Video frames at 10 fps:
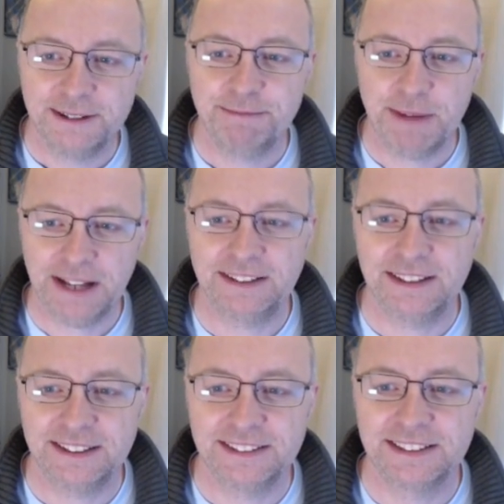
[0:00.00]

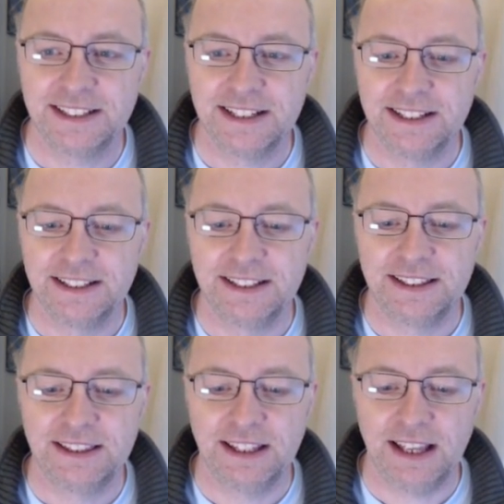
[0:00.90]
matters
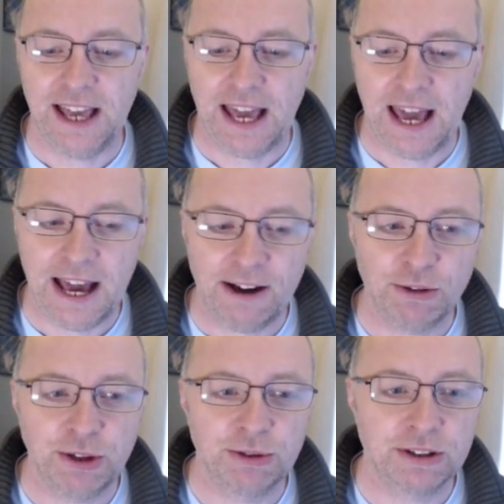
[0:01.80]
how
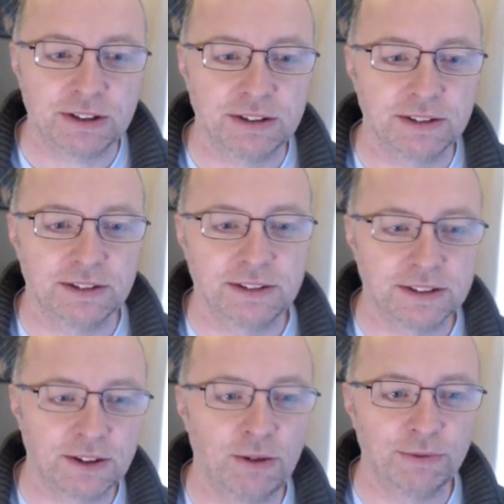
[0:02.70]
you
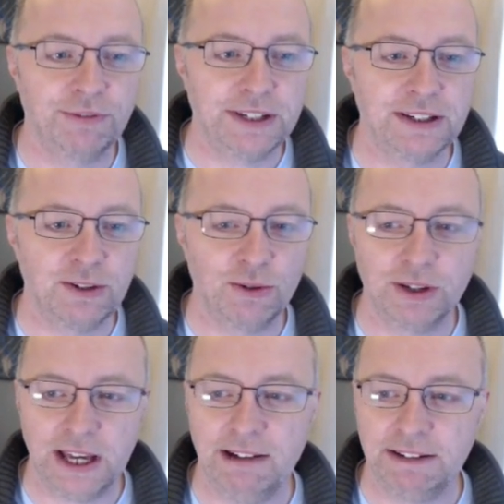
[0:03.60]
config your
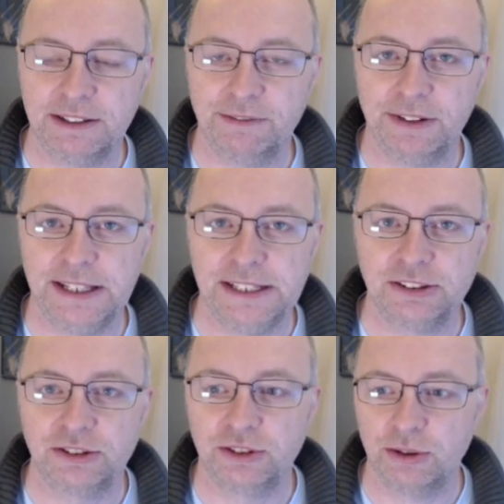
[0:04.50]
character for
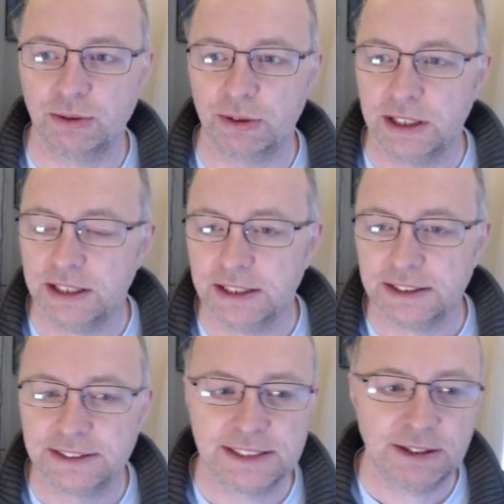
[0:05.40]
each duel.
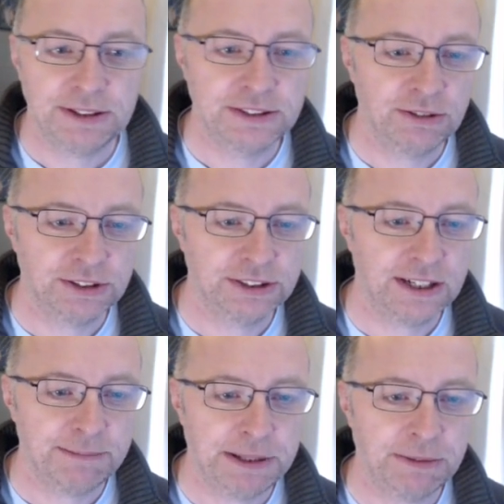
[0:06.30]
So it's not just
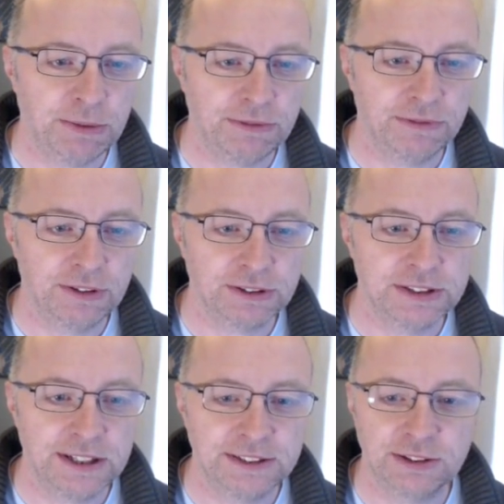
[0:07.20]
like pick what looks
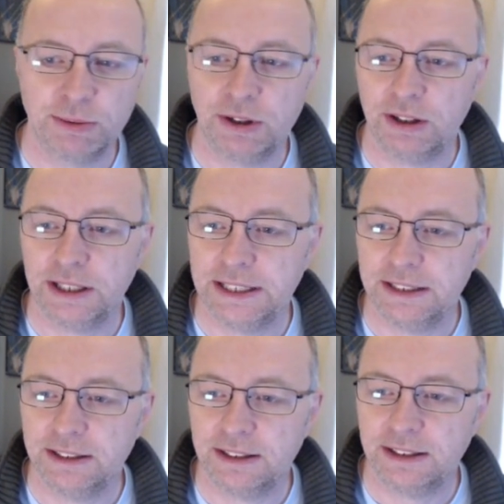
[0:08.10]
nice or what
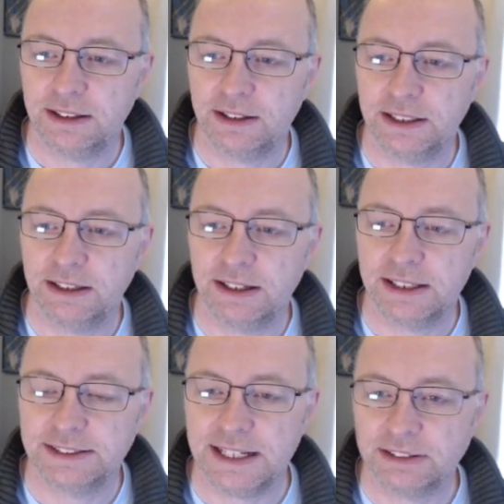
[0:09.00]
I'd like
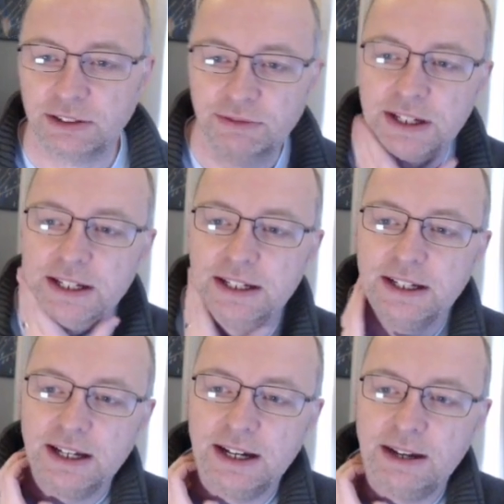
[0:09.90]
the stats of.
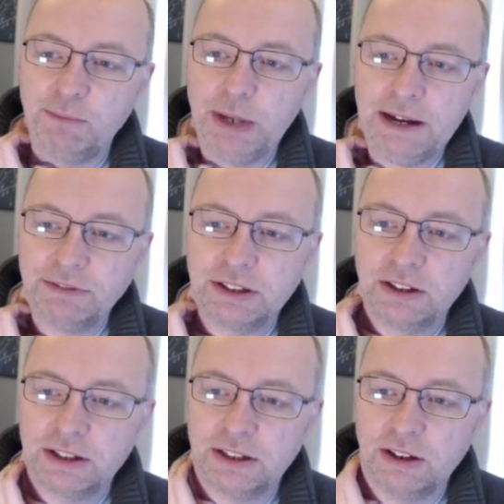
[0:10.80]
We have to
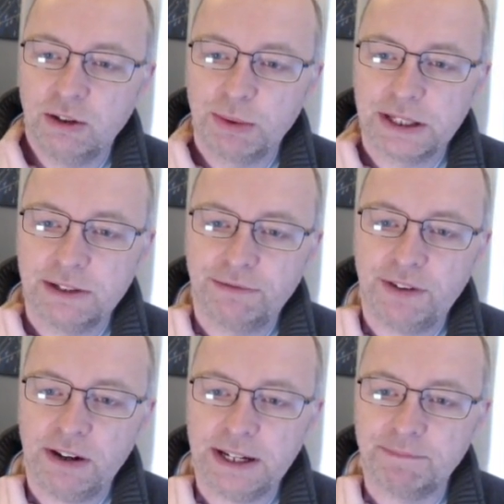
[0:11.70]
look at who we're going to
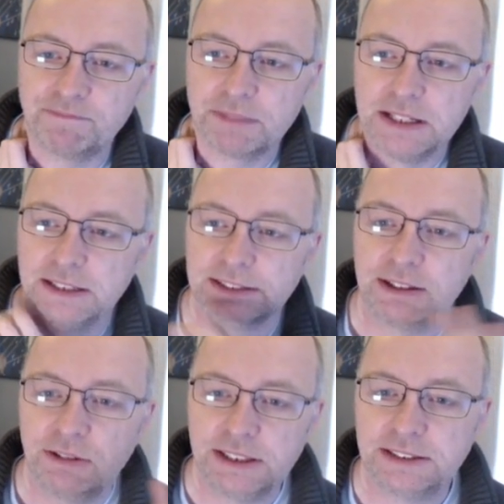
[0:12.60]
fight.
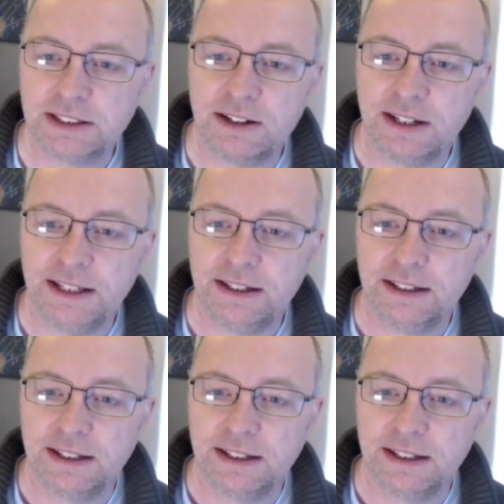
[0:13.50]
So this guy,